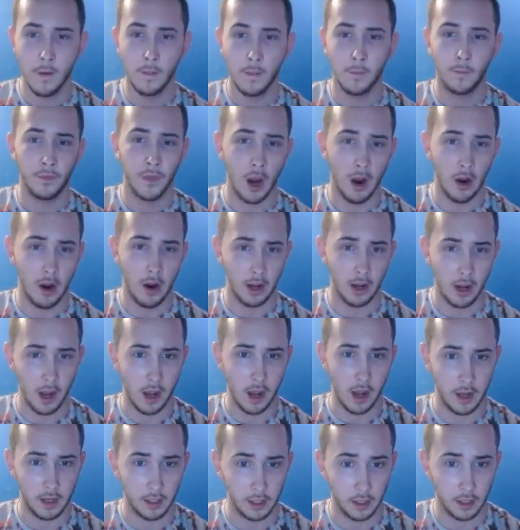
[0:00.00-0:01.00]
Alright
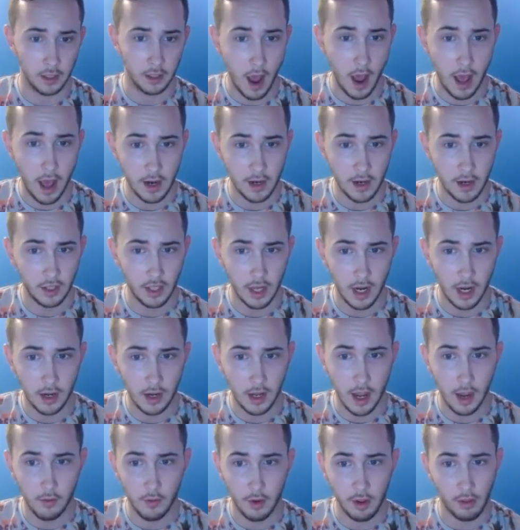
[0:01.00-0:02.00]
guys, so I didn't check
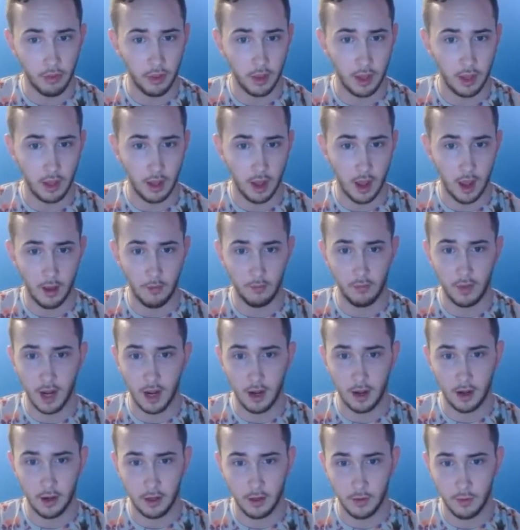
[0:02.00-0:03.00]
out what the
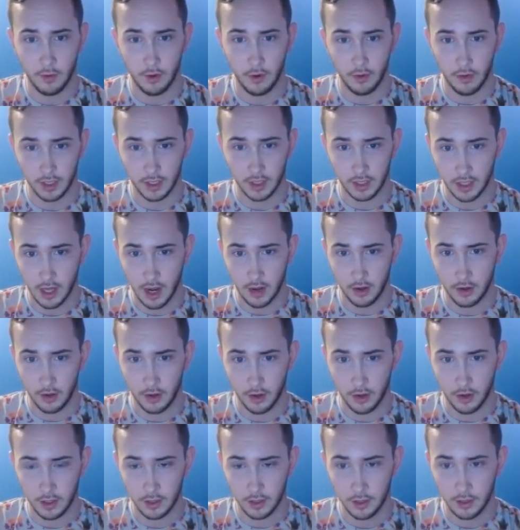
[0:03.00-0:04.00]
updated community standard
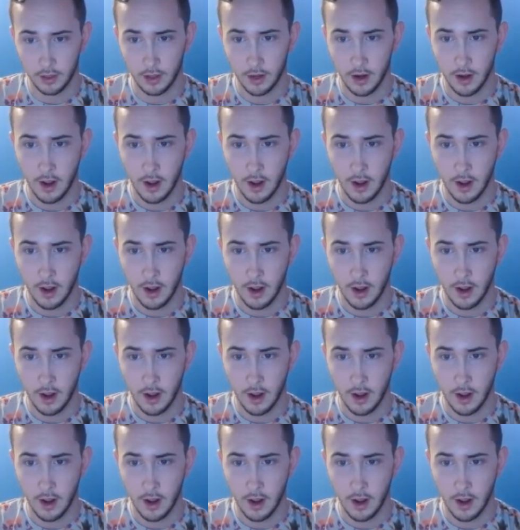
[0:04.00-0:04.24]
is,